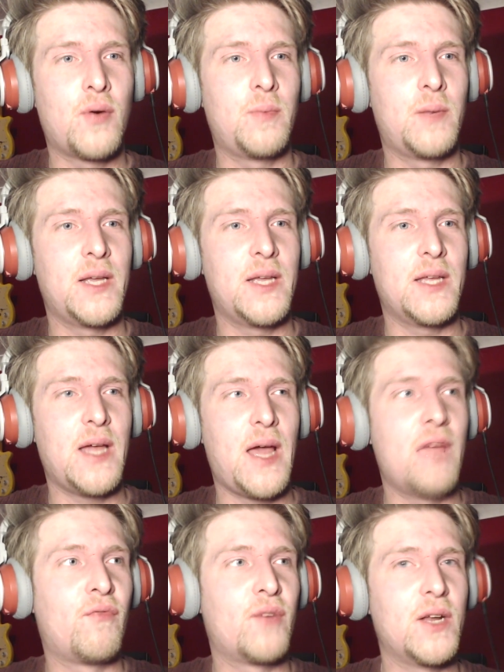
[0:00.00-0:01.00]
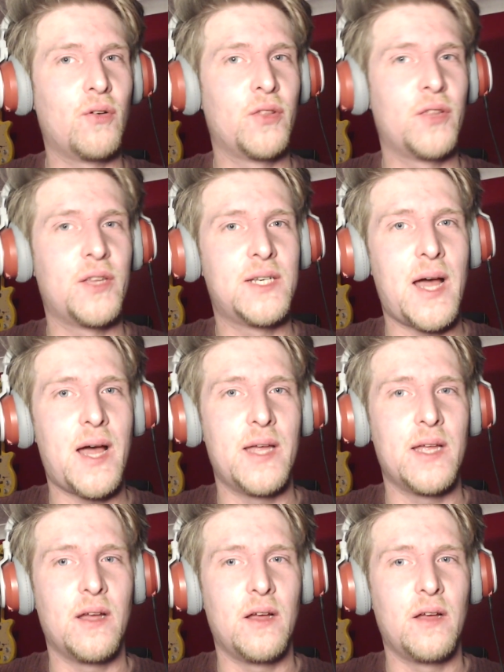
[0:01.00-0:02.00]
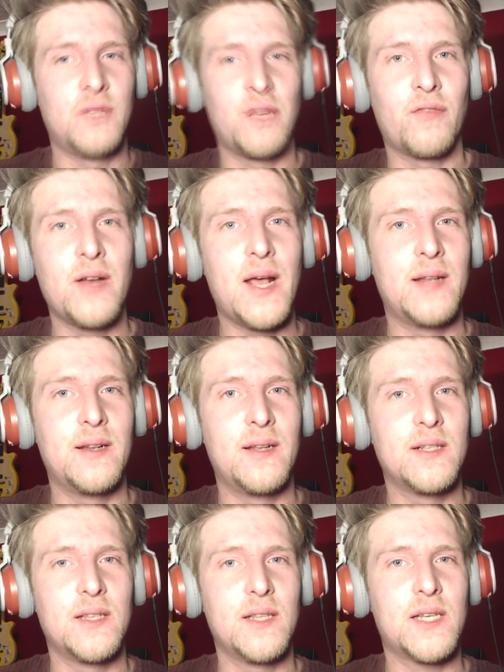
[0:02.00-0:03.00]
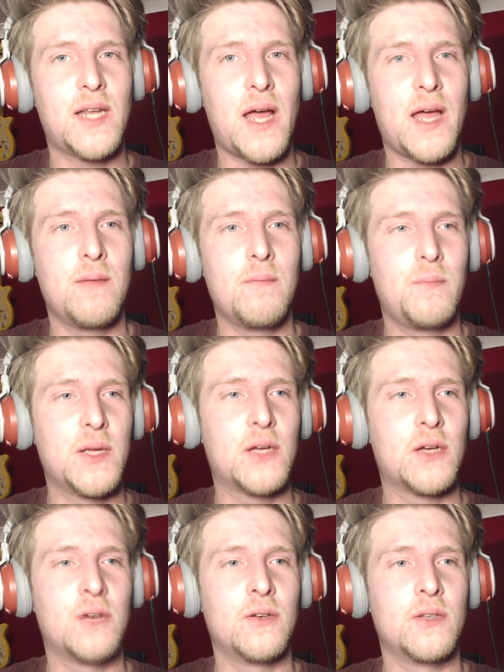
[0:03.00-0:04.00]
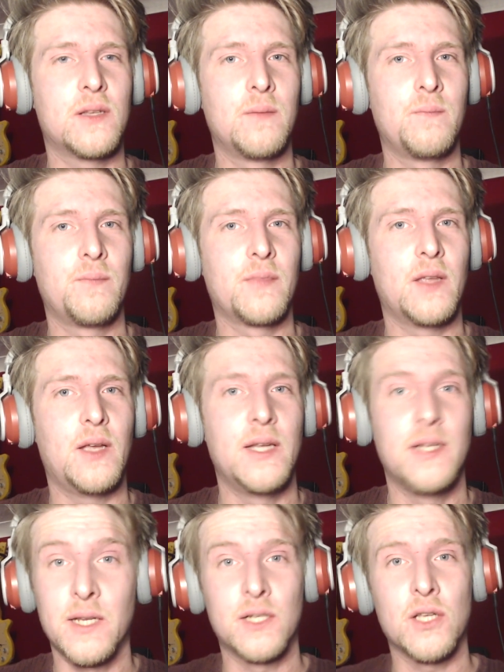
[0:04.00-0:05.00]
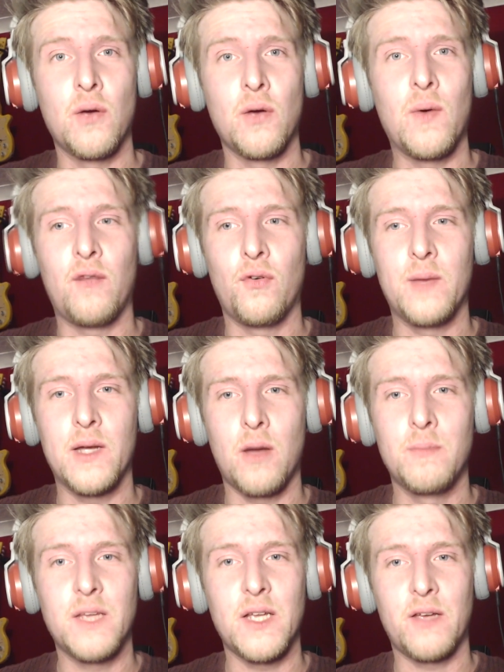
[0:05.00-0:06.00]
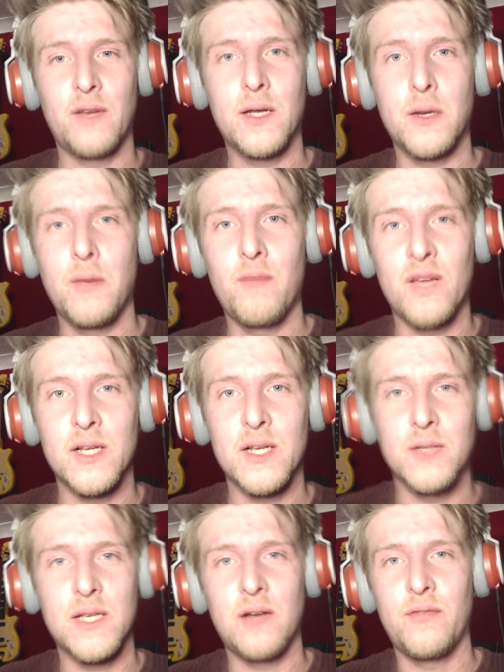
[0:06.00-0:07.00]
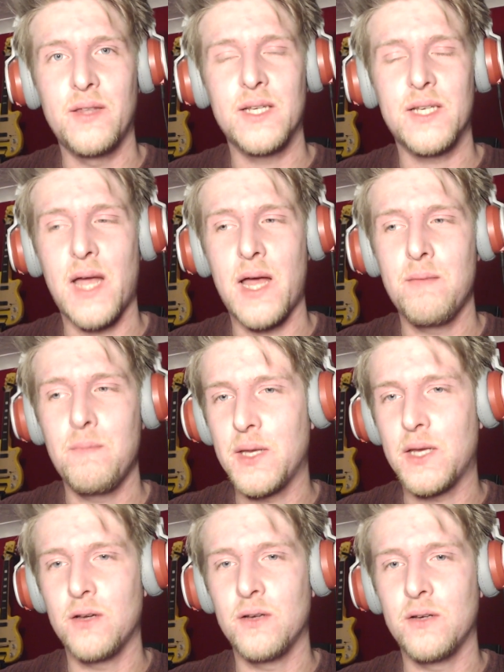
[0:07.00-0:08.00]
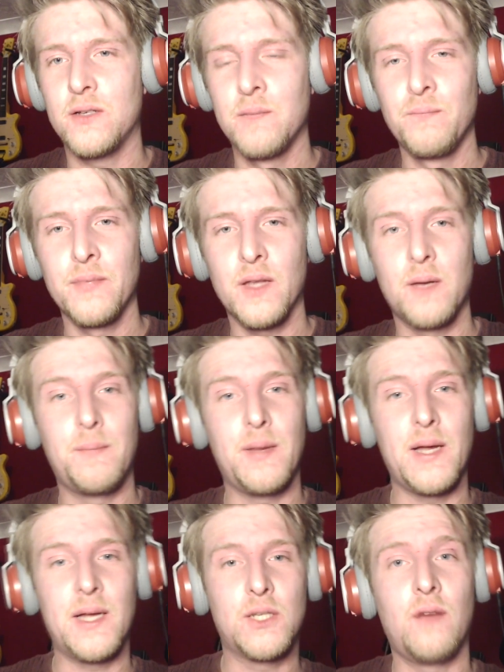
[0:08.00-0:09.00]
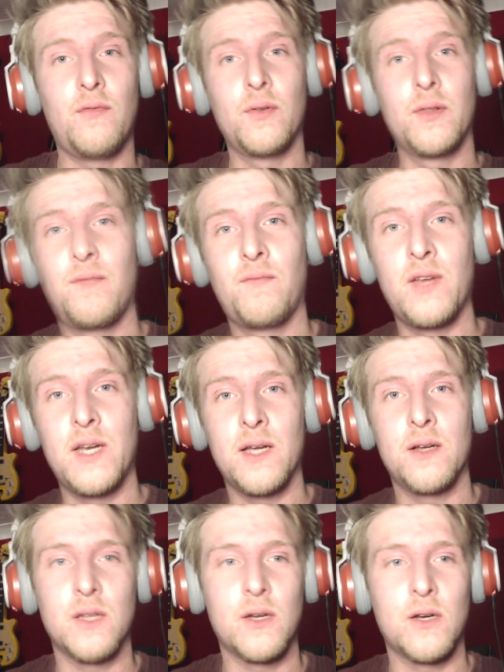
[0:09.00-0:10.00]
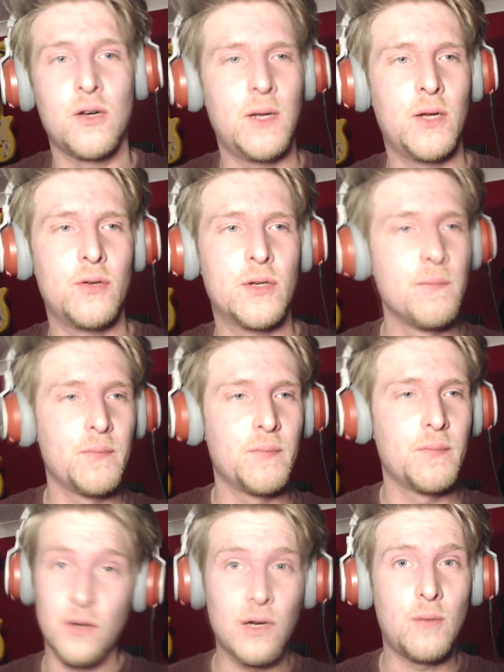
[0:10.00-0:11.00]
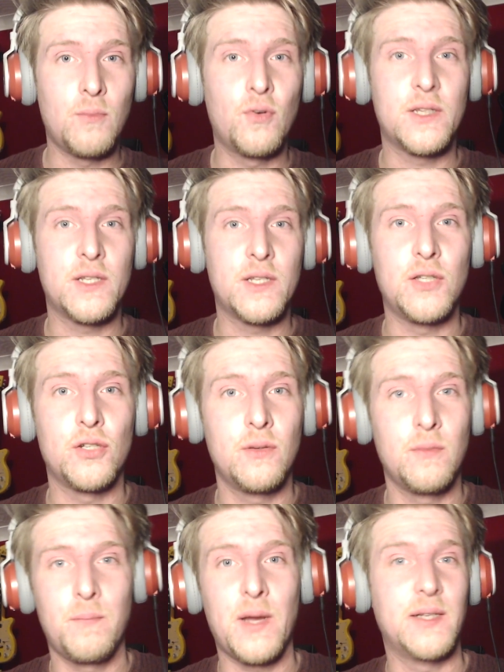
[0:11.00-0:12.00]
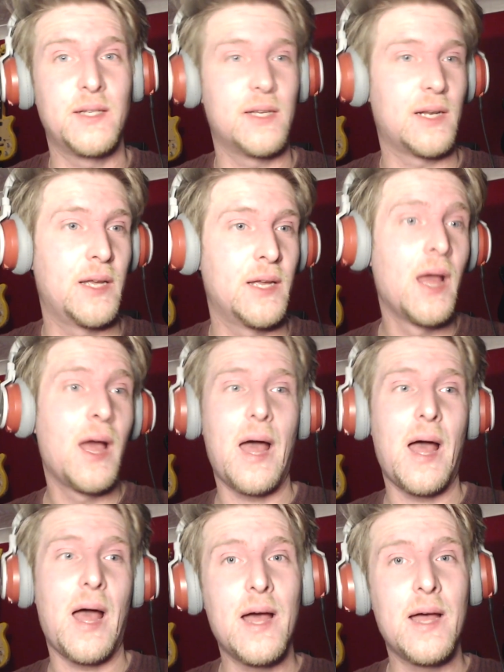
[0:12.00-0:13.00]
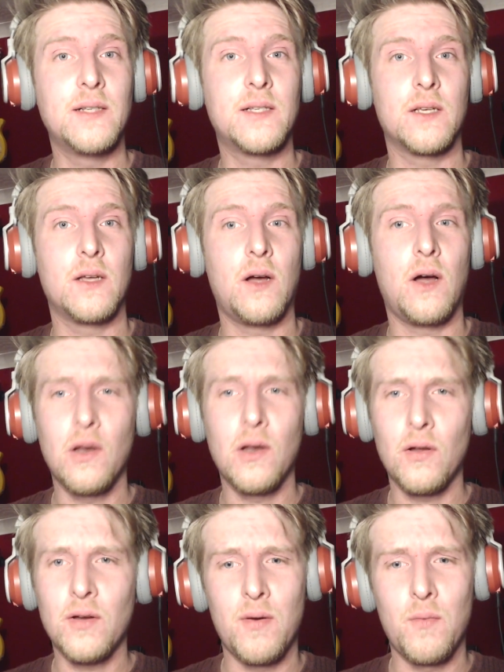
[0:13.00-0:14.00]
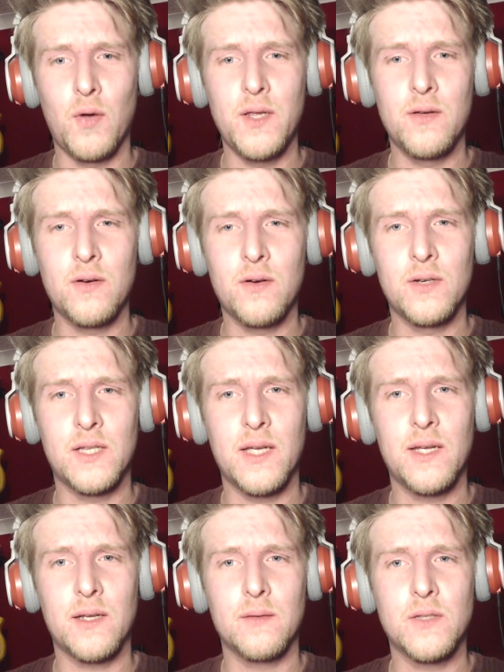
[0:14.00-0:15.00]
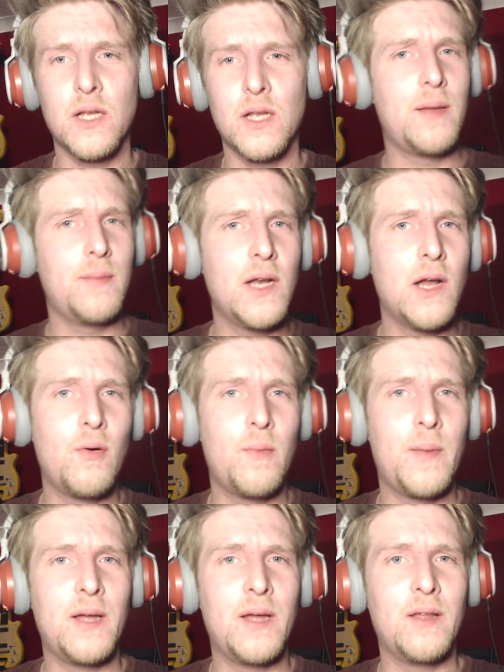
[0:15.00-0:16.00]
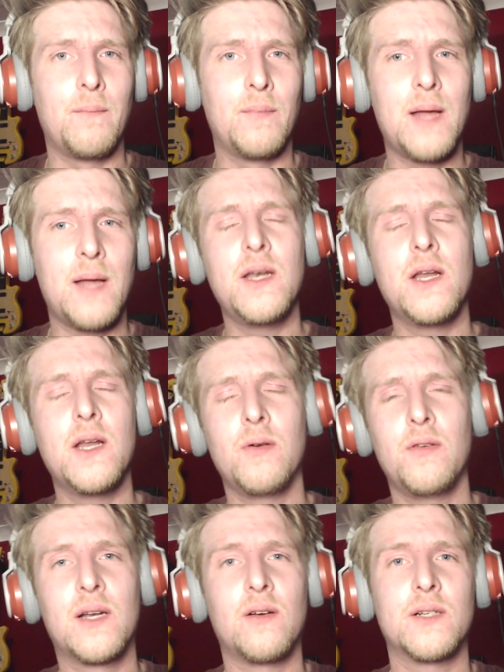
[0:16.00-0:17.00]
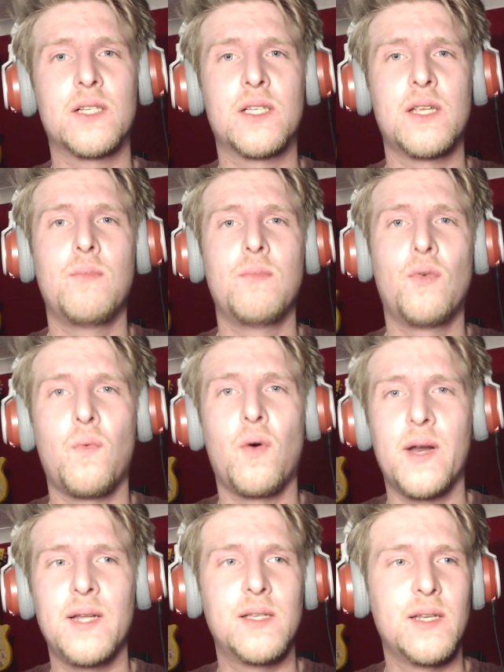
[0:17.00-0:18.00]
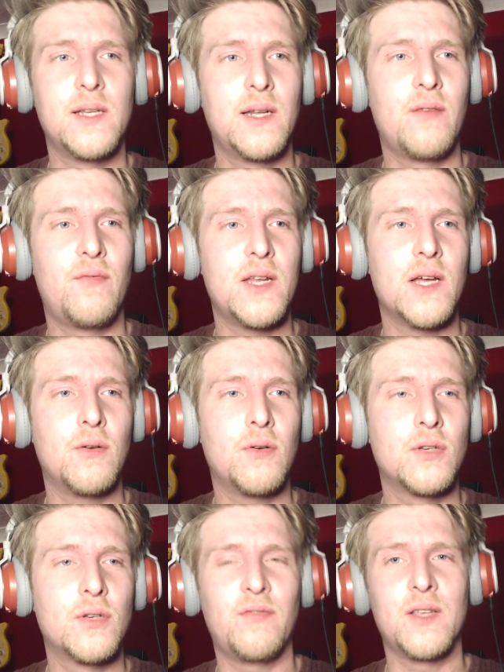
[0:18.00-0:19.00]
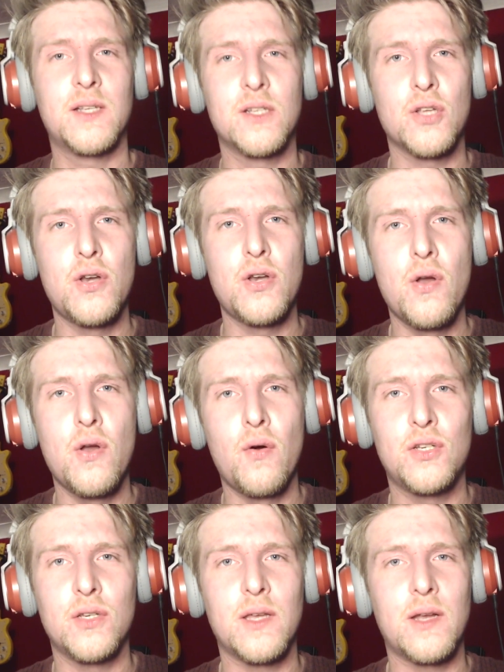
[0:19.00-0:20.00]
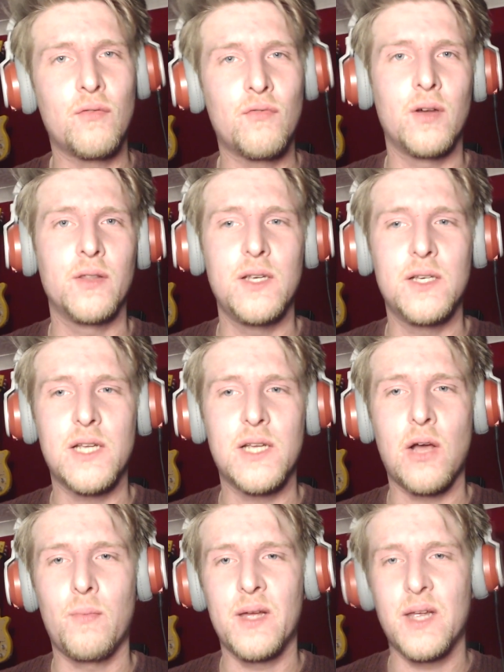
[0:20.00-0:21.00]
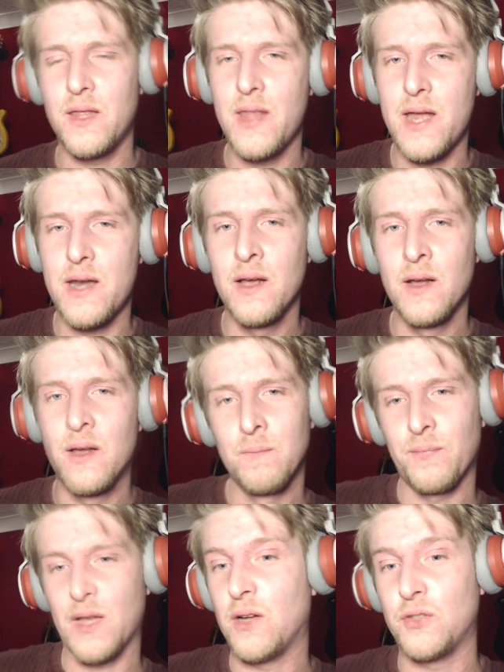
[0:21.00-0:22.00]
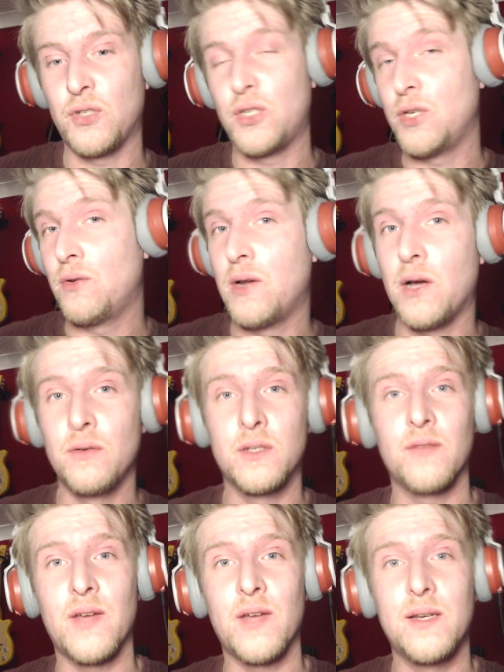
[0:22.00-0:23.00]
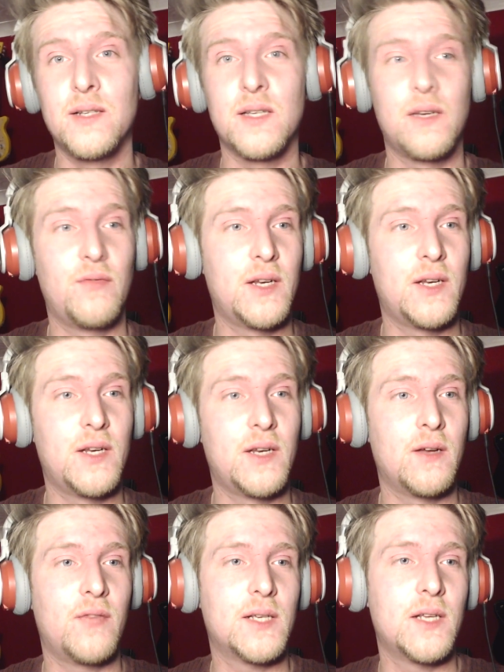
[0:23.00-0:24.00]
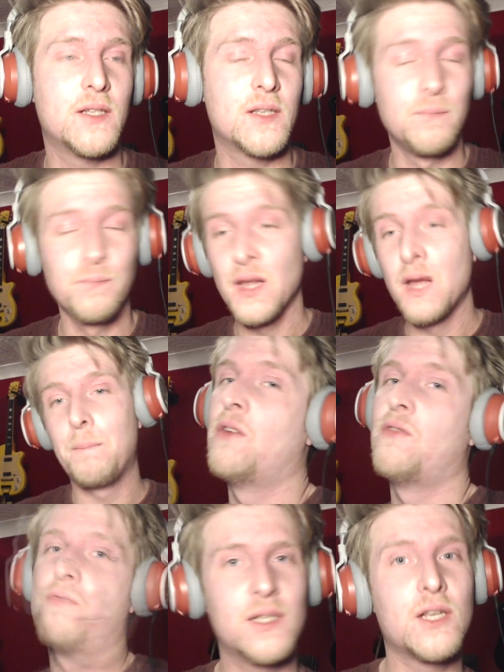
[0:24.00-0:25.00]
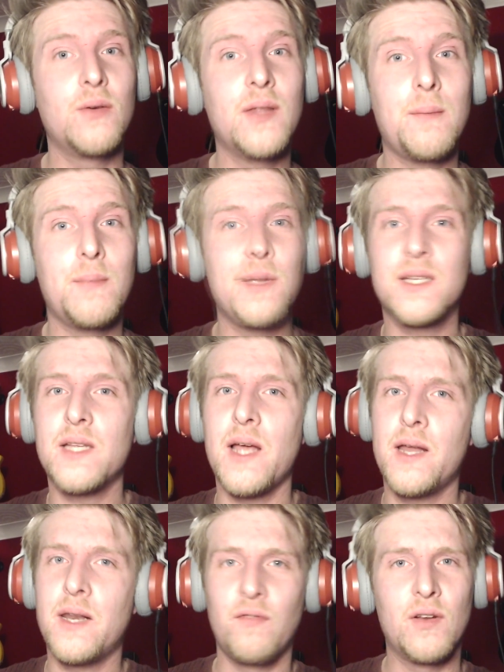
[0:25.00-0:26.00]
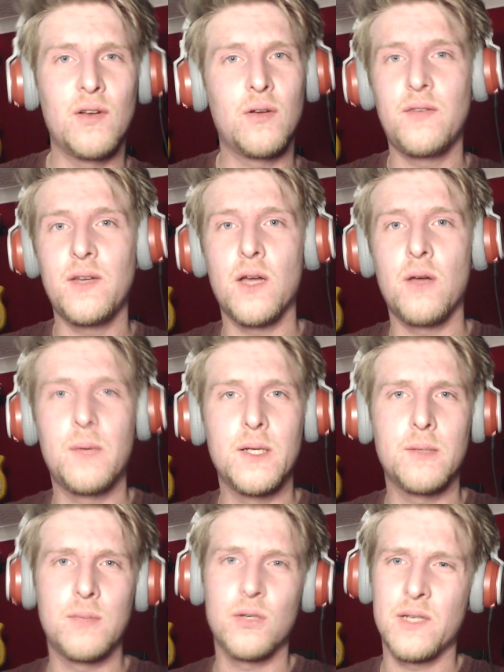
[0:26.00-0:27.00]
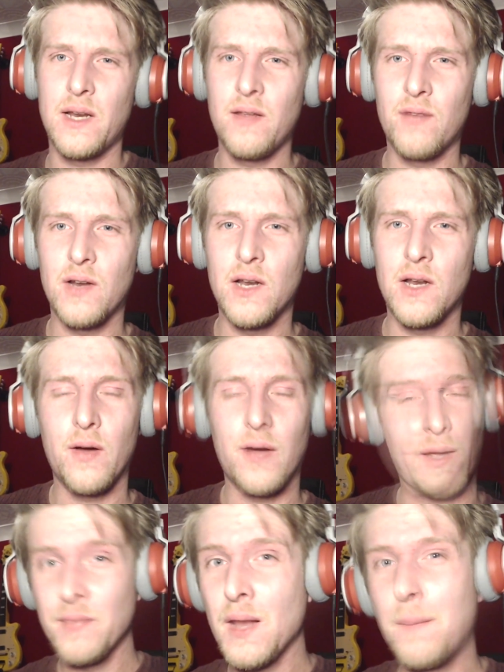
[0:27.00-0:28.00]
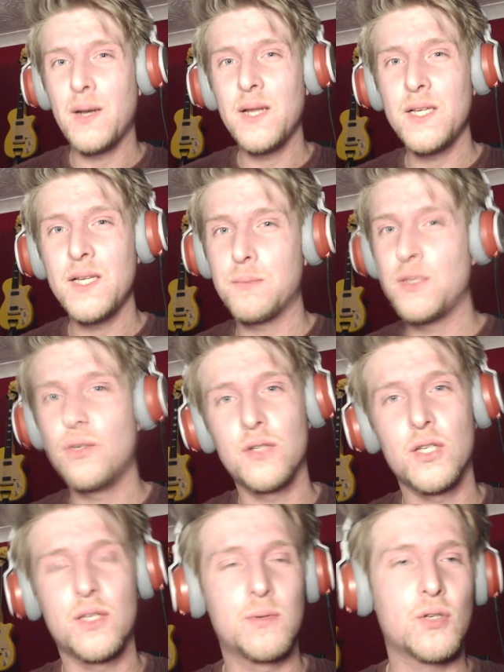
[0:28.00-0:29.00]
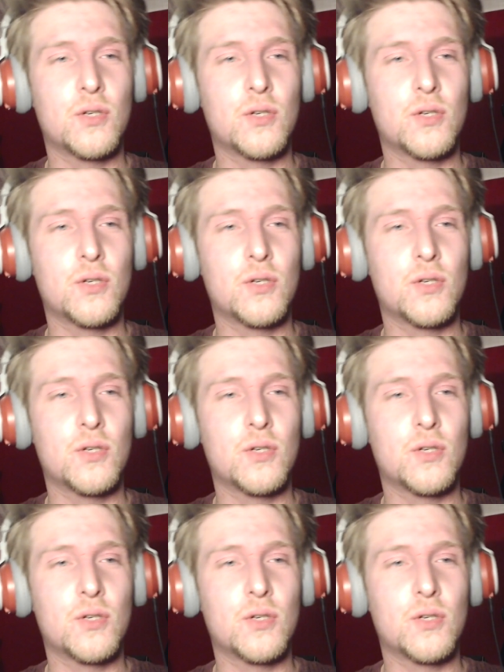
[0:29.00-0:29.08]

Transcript: probably every other day, of different endings in this game, because it did so well for me. I'm definitely going to invest myself in this game, because compared to a lot of other videos that I upload, it's got a lot more attention, basically. And I like hearing what you guys think, so let me know about that. Let me know if you'd like to see more than one ending in a video, because if this has annoyed you, then I'd rather you tell me, and then I'll just do loads of endings in a video, if that makes sense. Right, so with that being said, if you like this video, please be sure to leave a like. Please be sure to